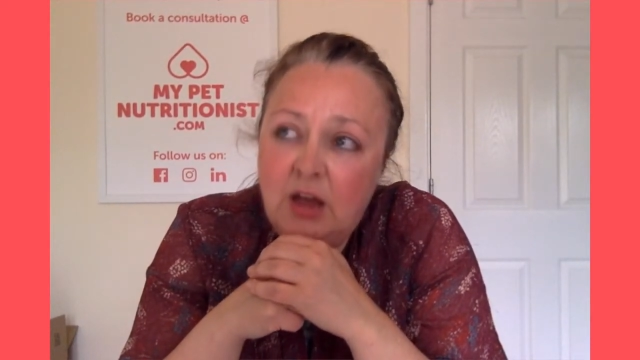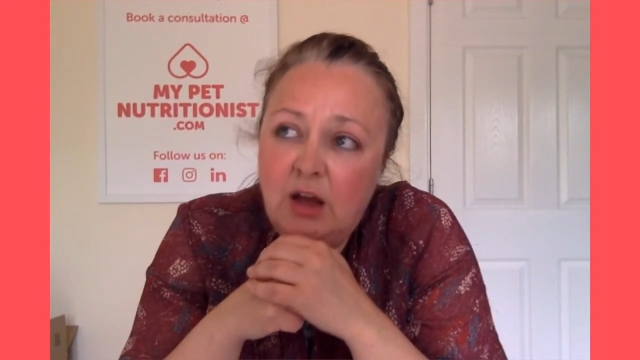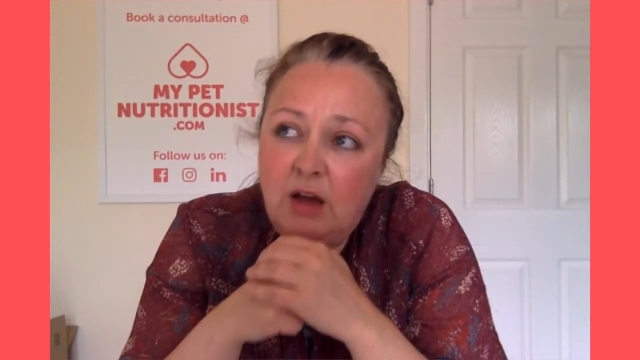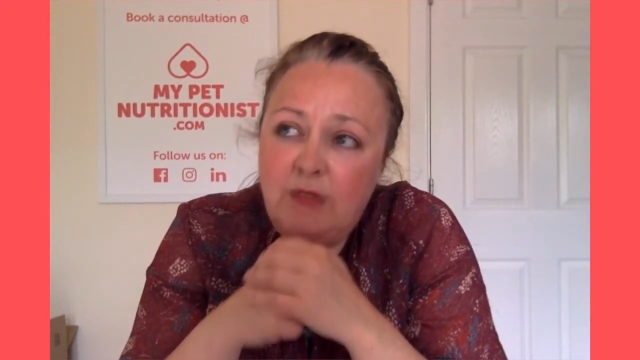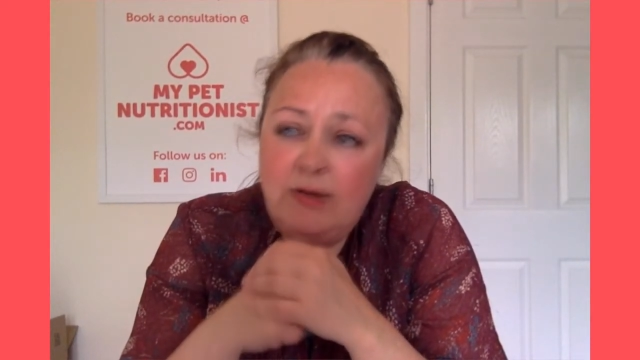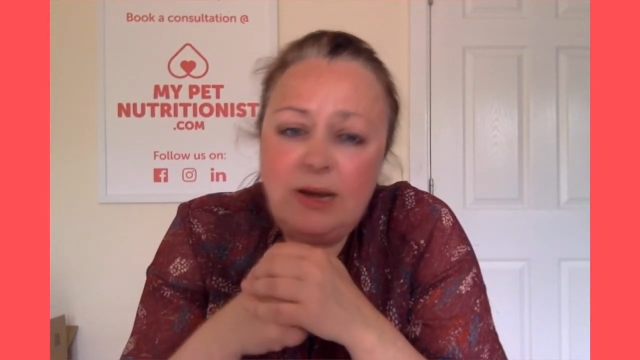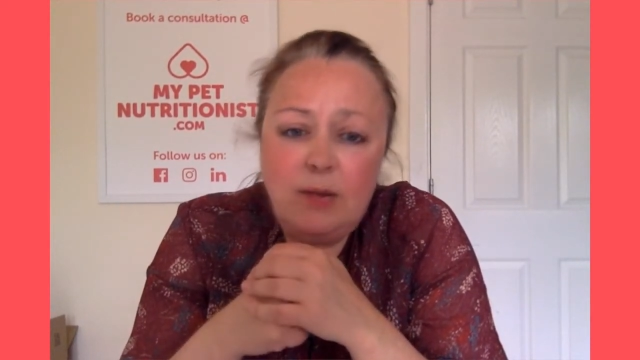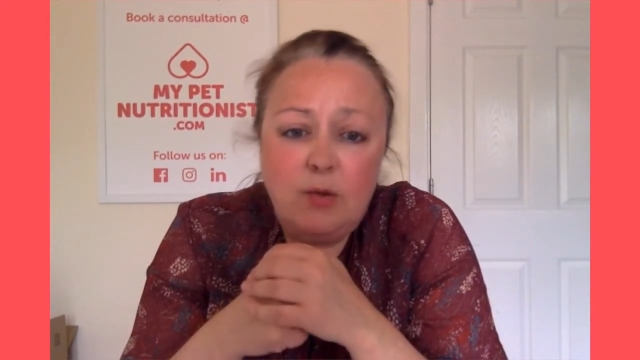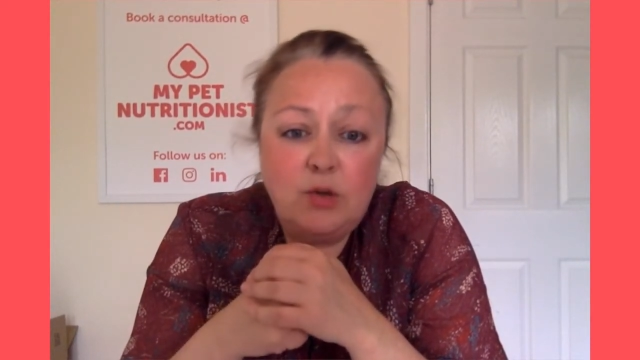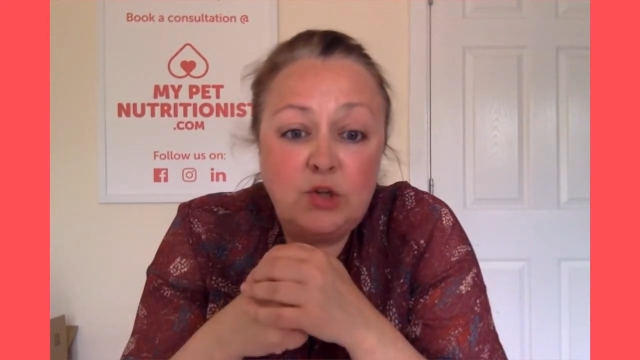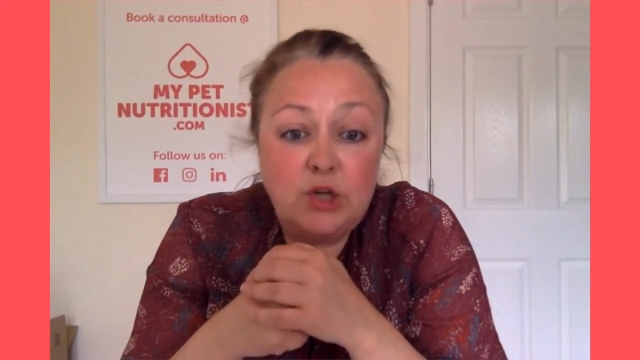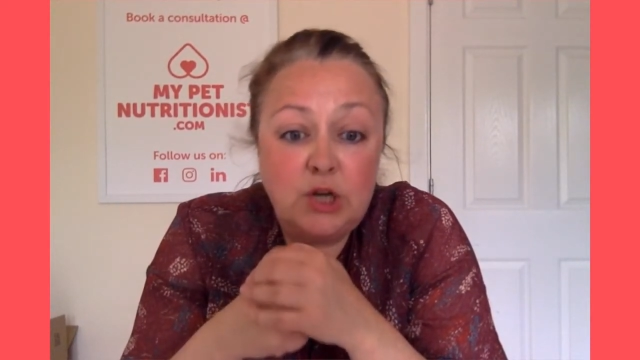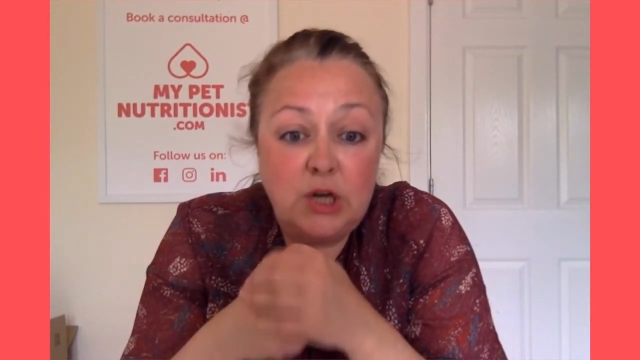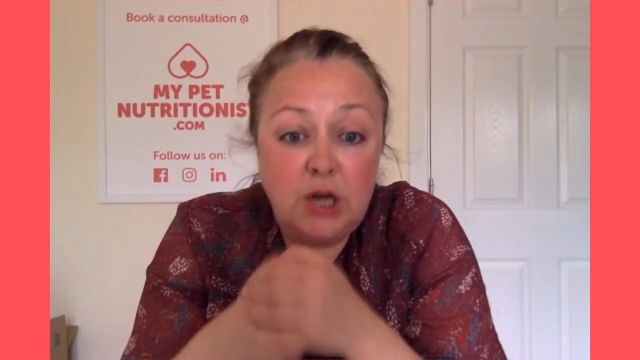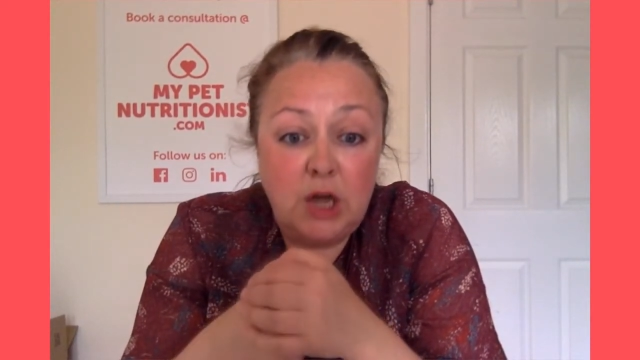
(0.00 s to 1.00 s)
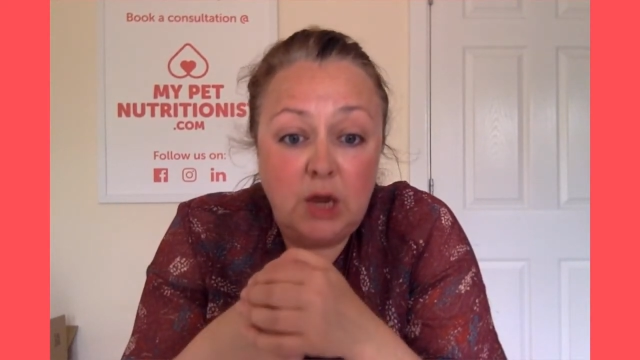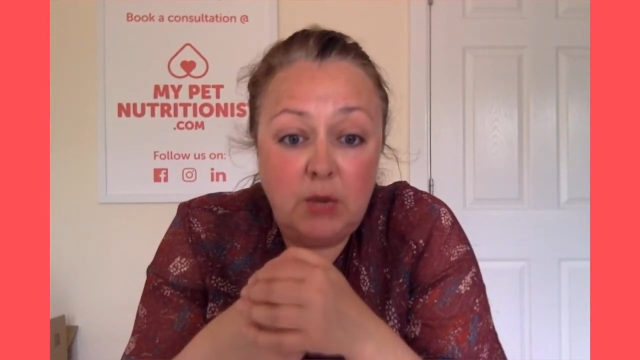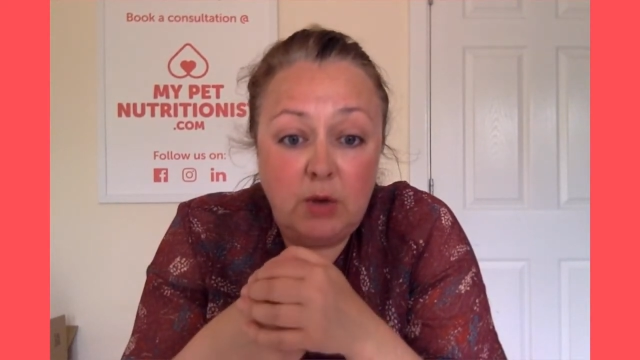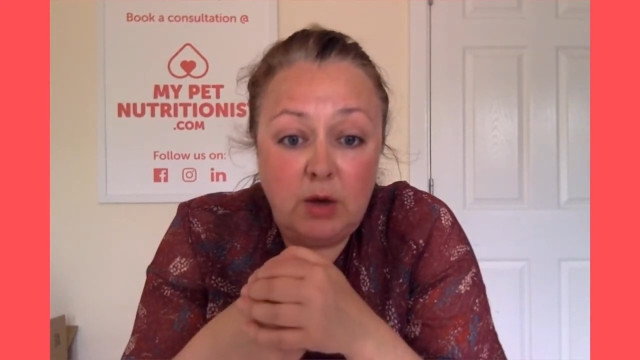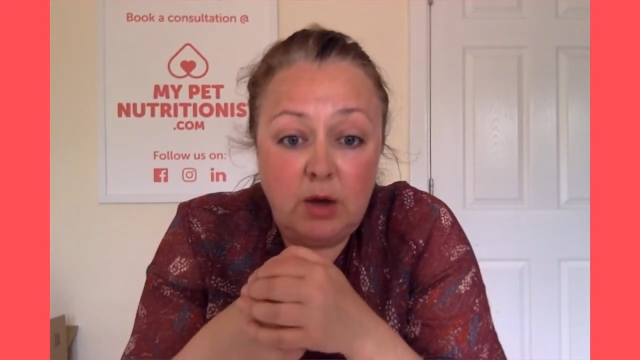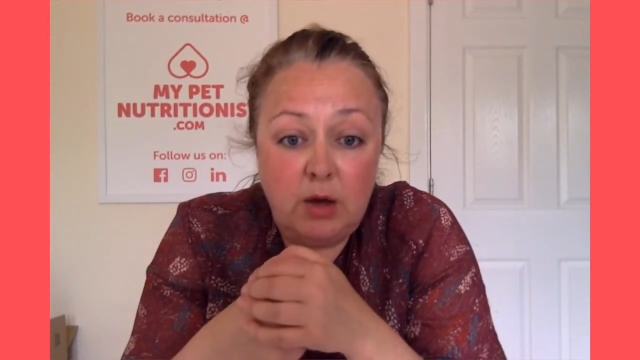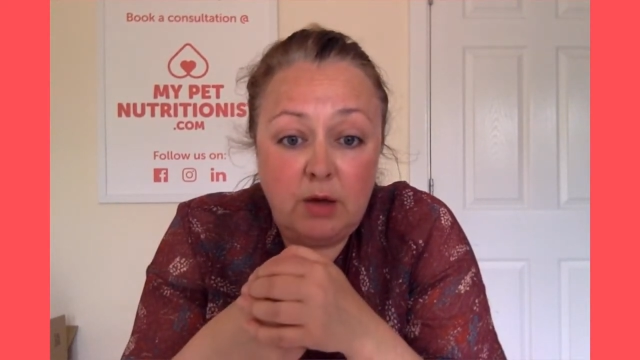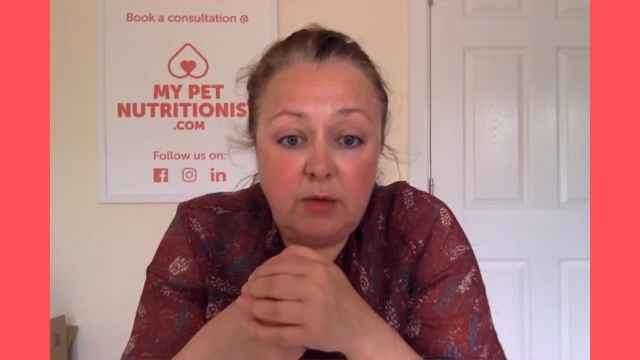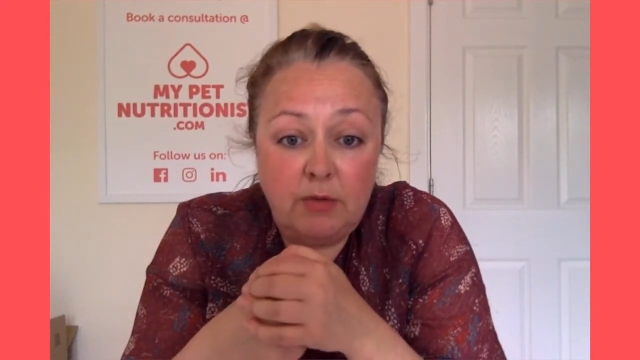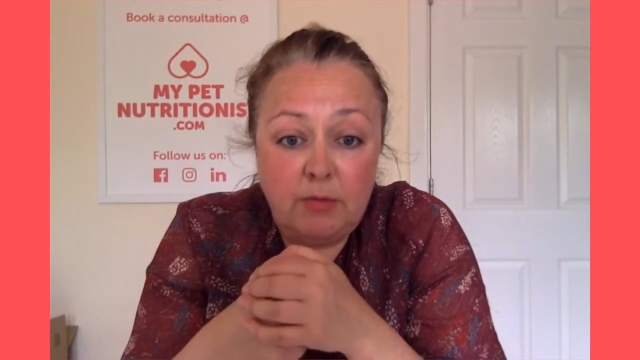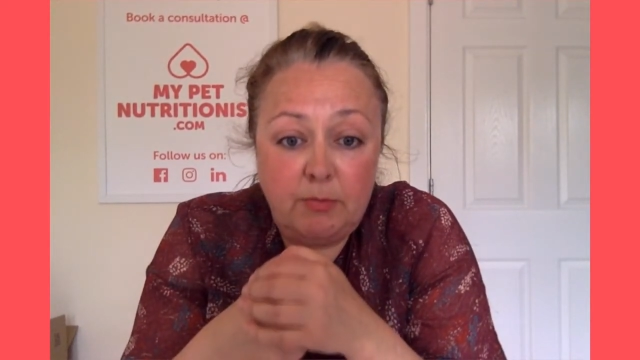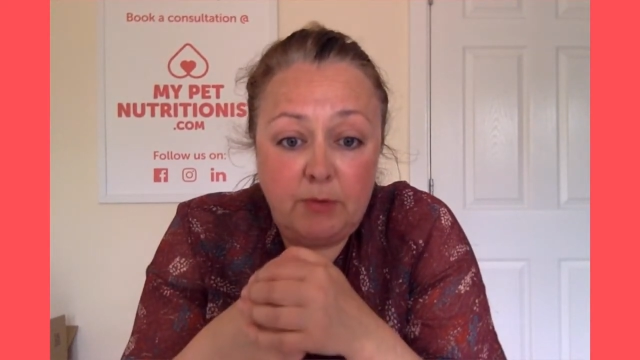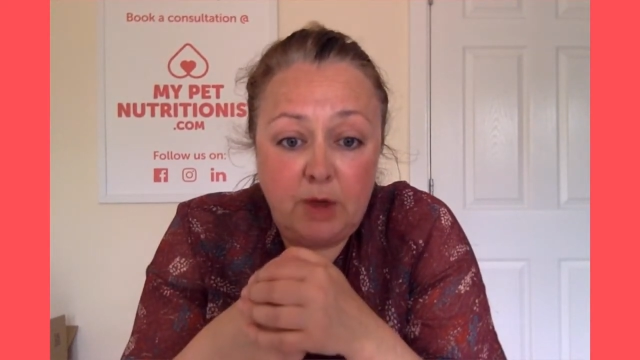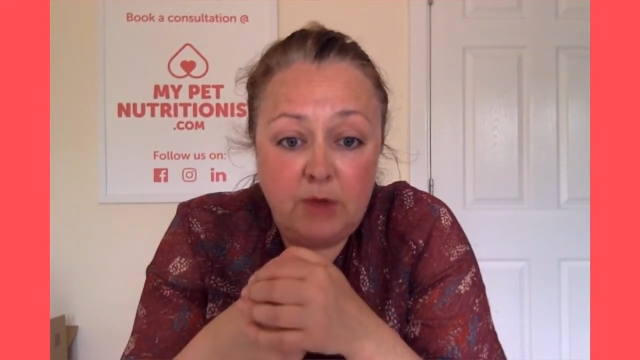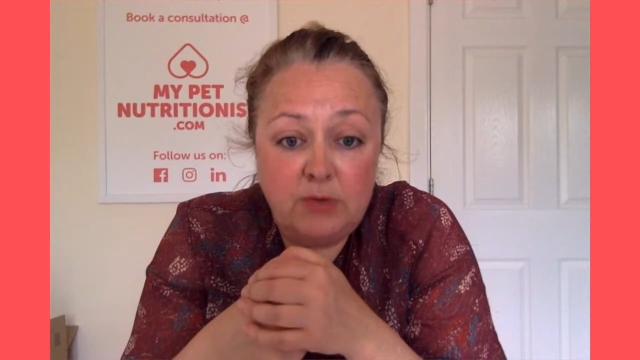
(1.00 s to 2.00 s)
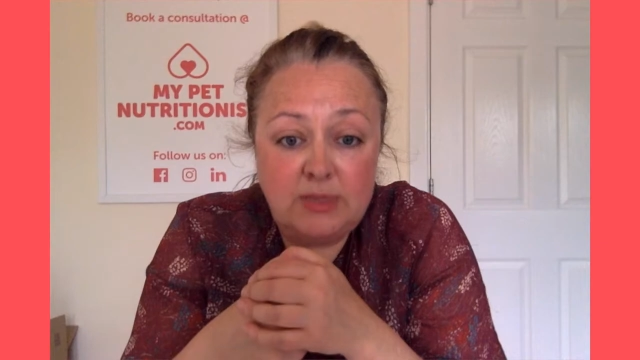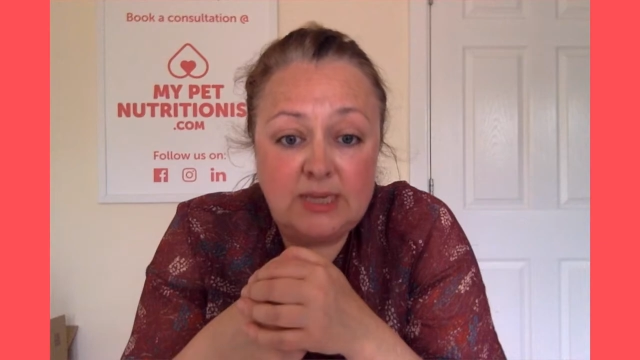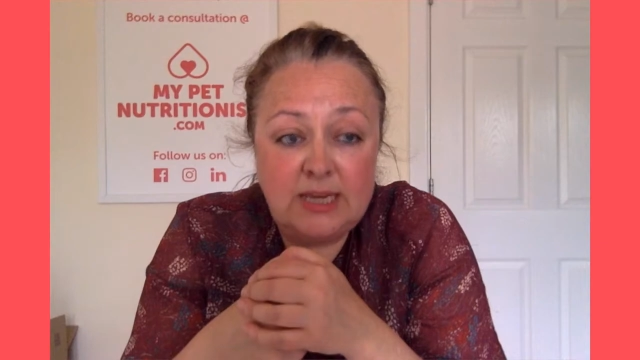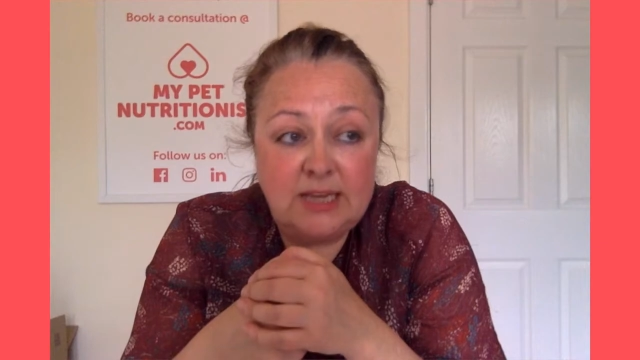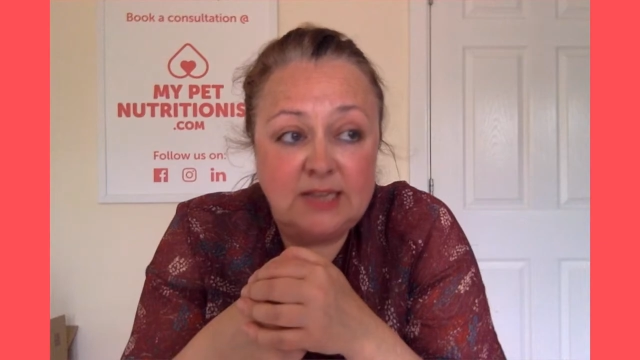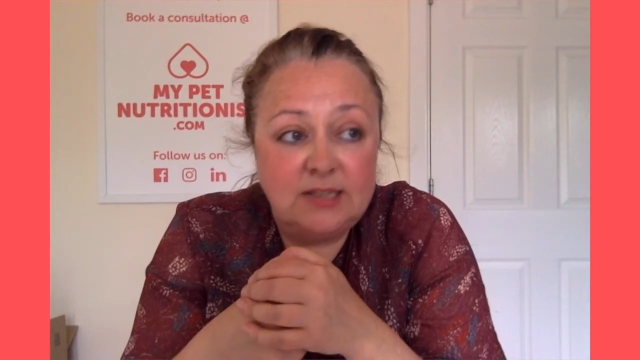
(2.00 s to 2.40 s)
I really want to lower the protein,